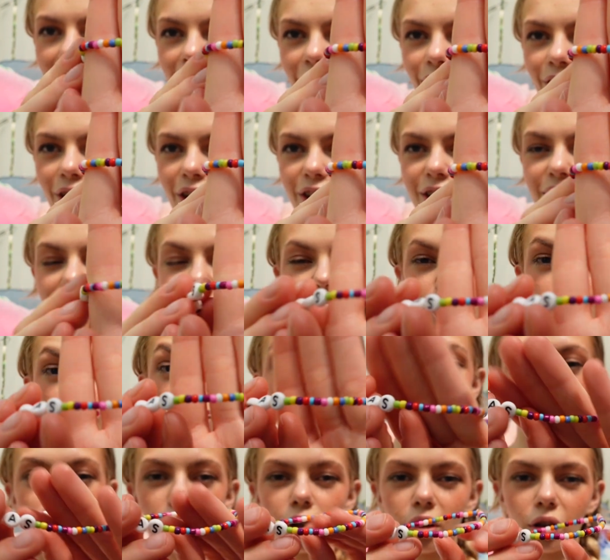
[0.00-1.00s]
eras. This
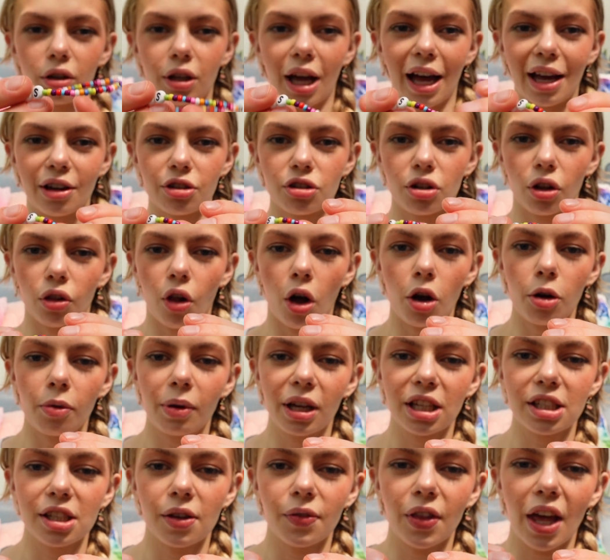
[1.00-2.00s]
one took extra long
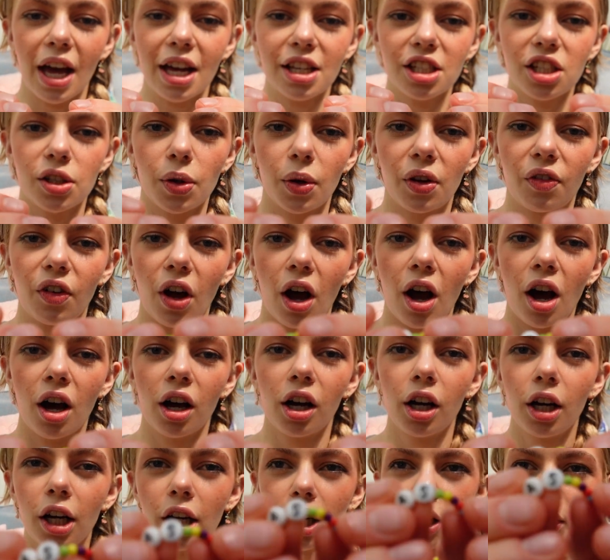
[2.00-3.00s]
because of that. So we've got
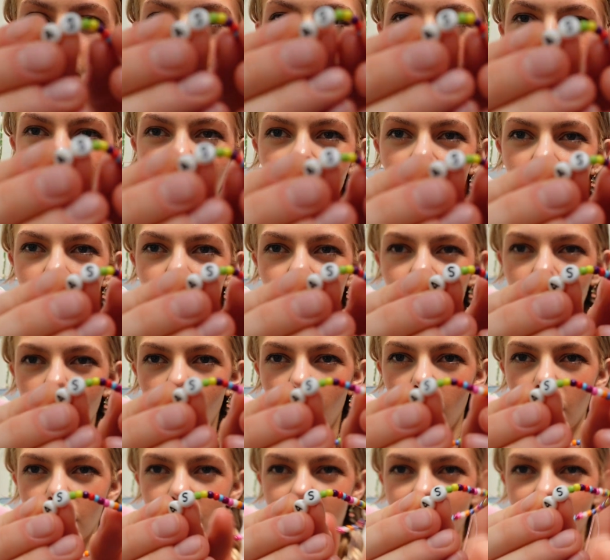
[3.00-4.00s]
green for